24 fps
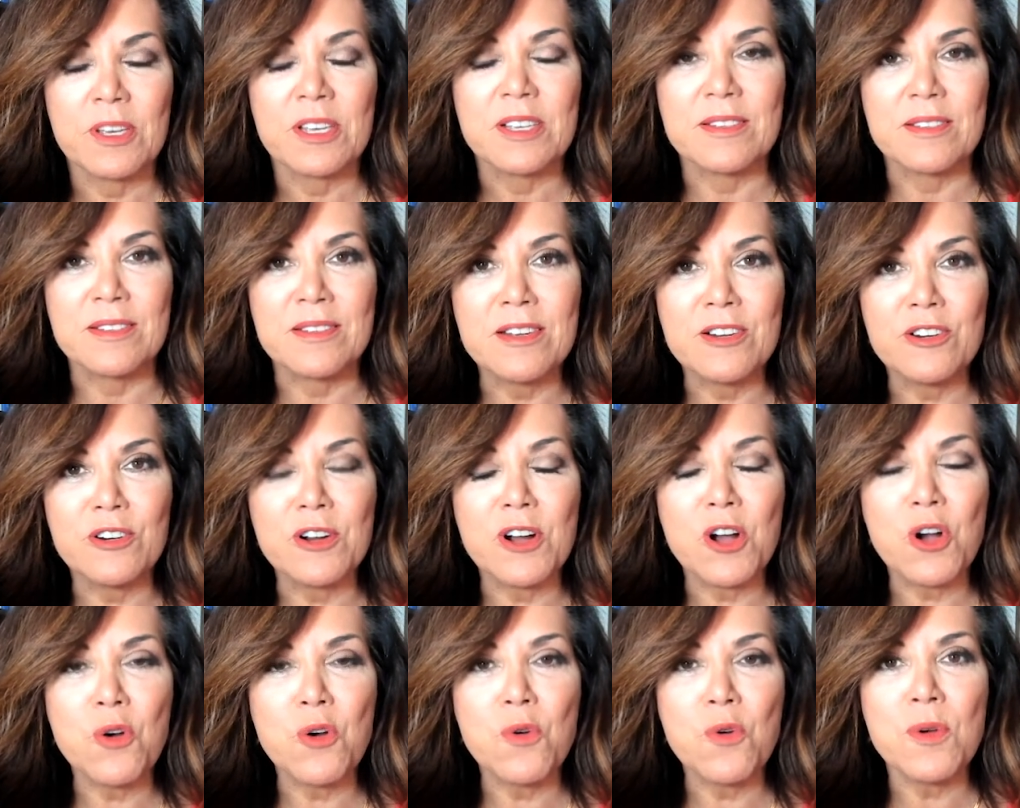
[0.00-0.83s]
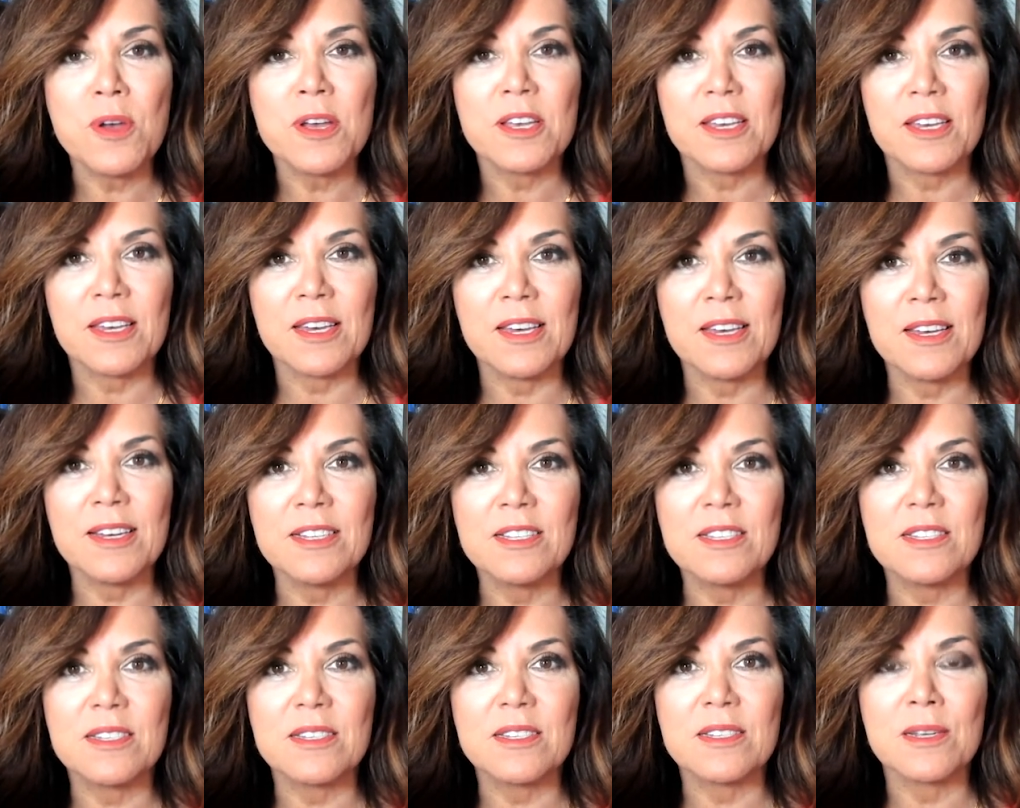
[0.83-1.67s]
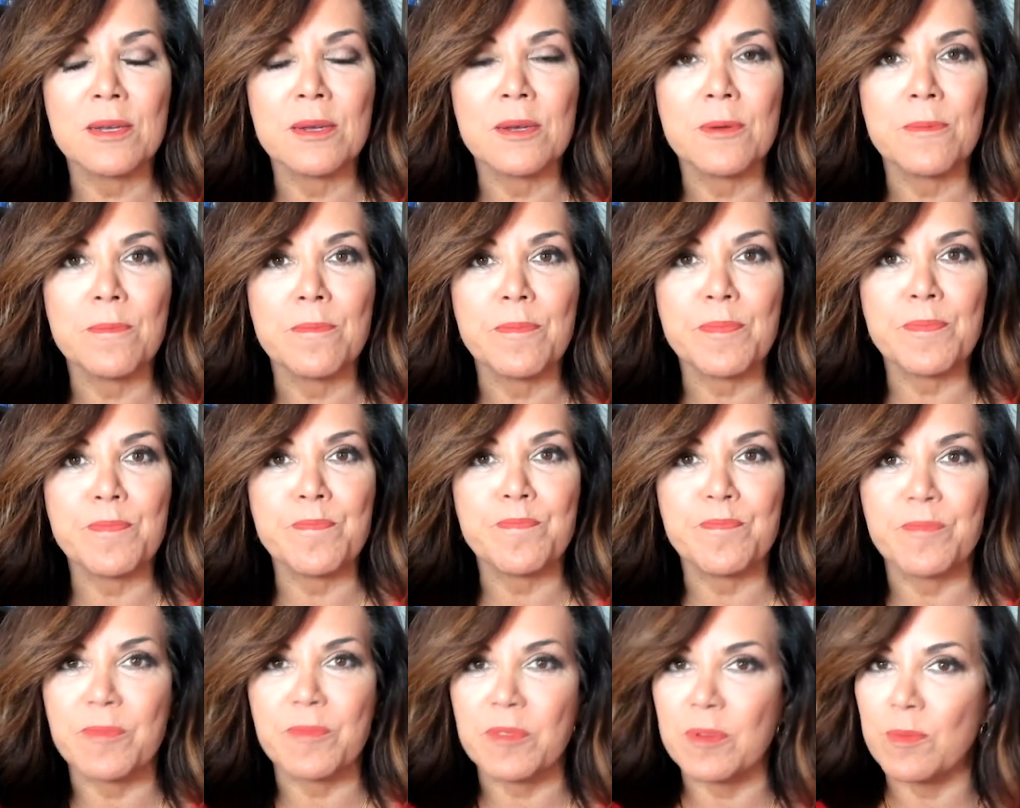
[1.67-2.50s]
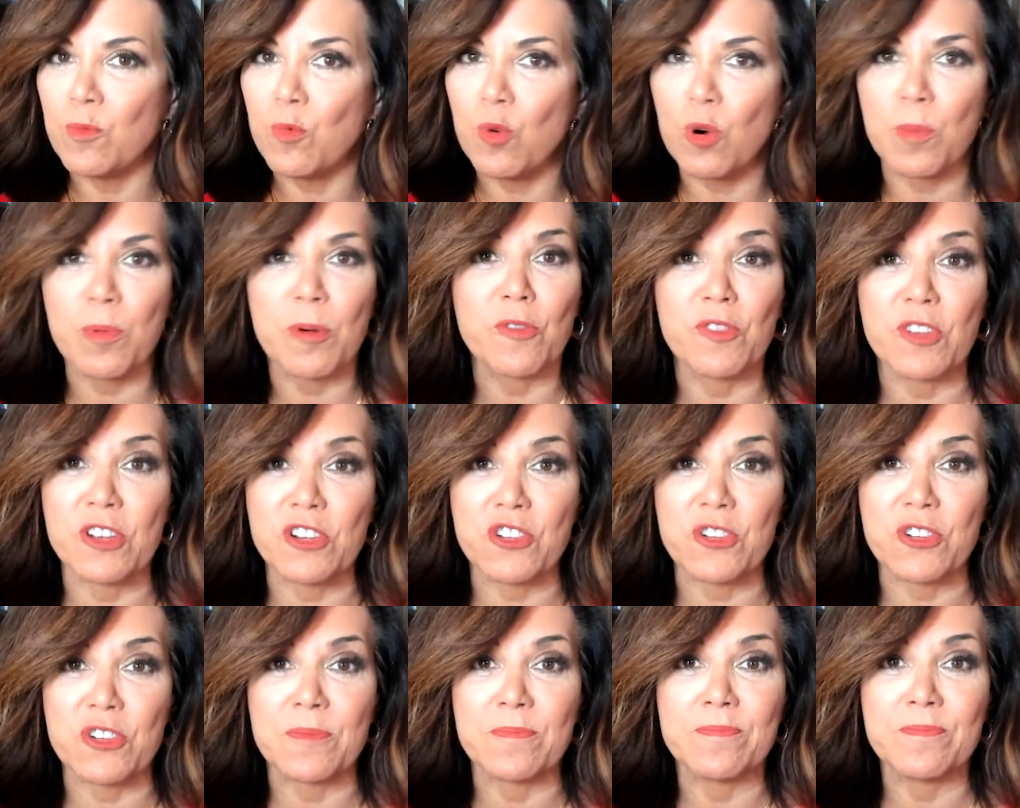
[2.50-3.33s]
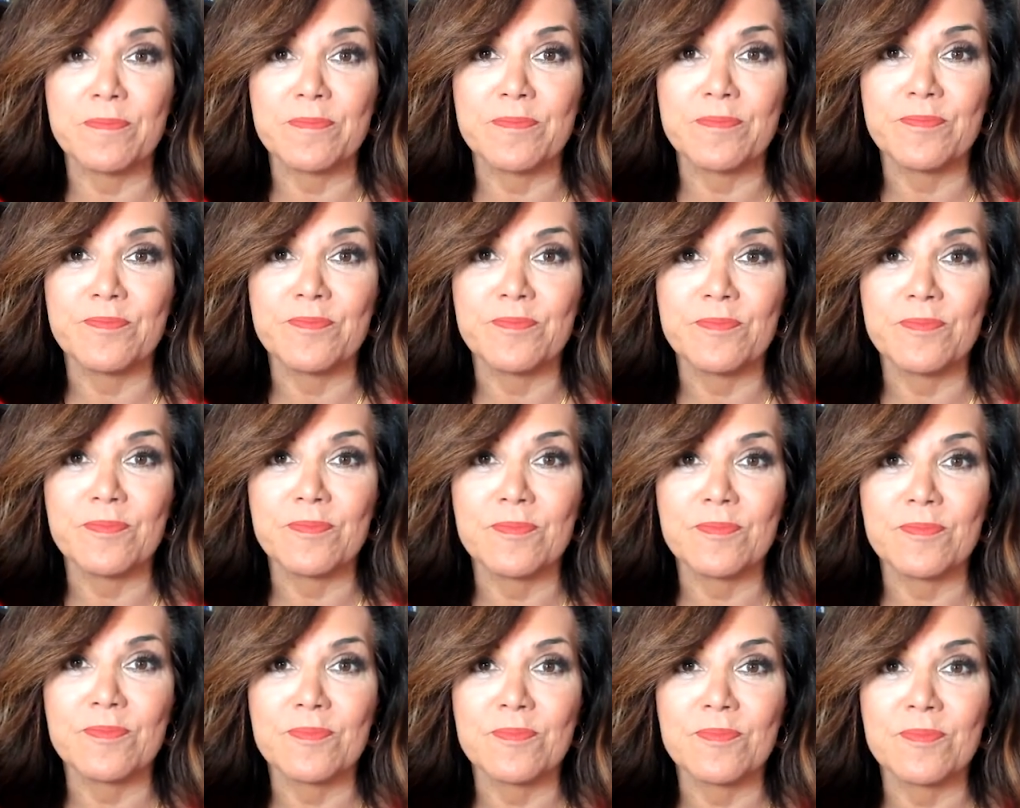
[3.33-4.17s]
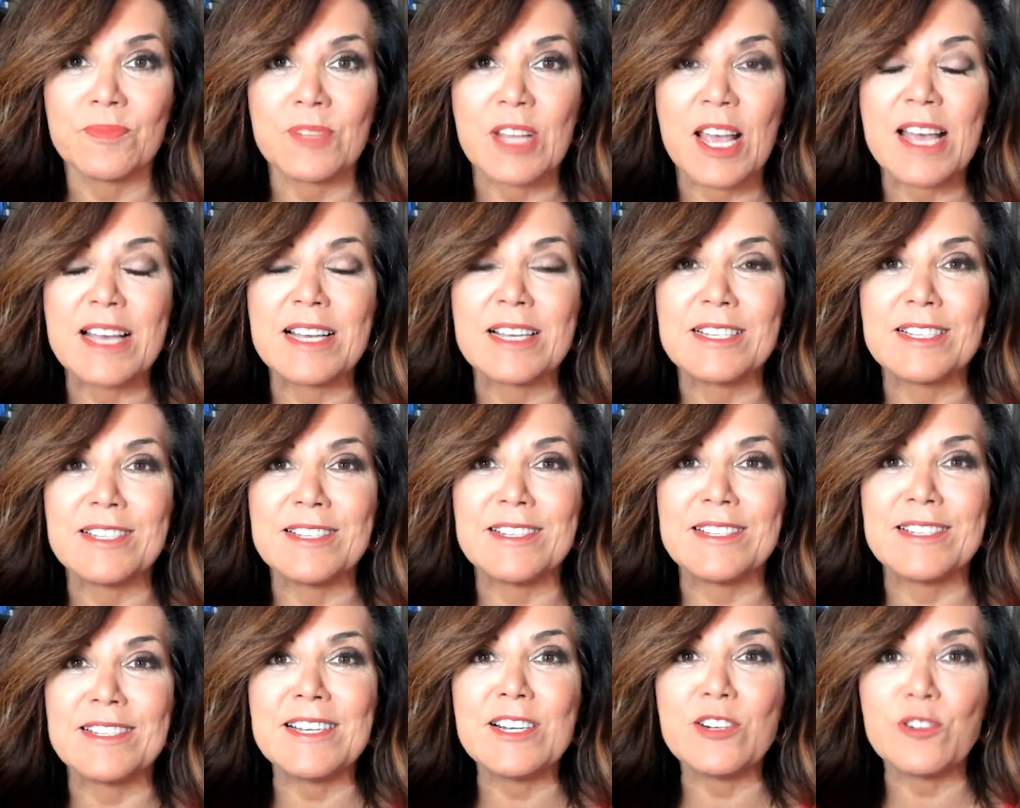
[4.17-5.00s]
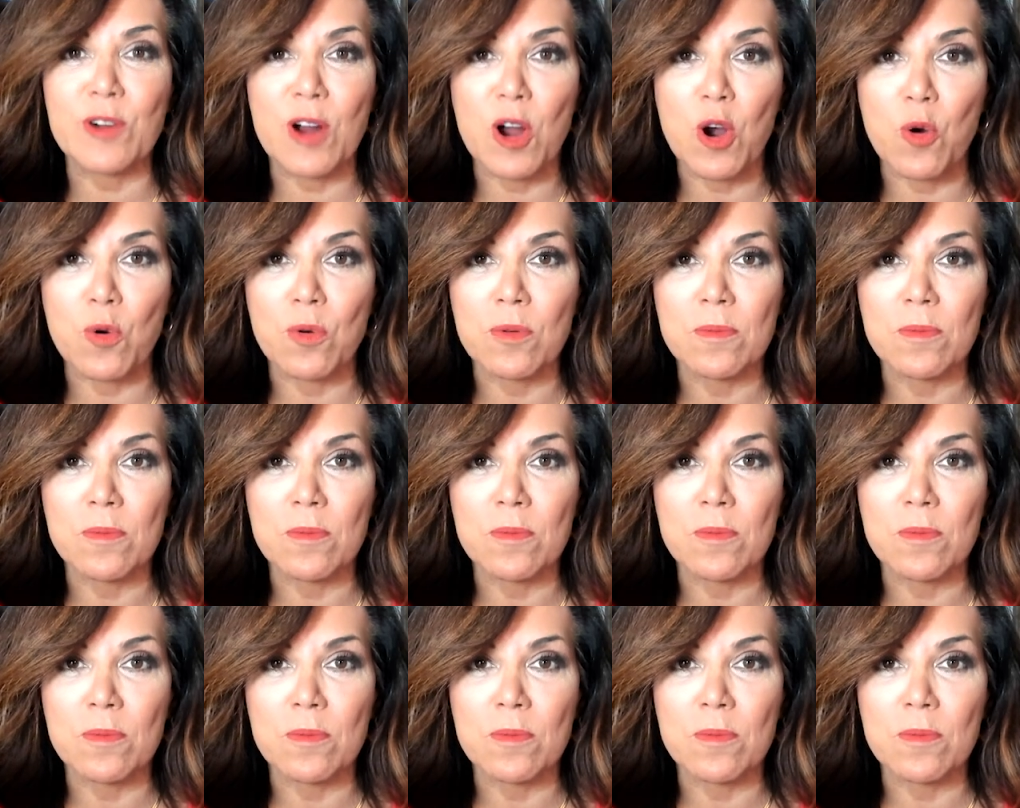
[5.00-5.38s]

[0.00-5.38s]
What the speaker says: 0 kids were proficient. 0.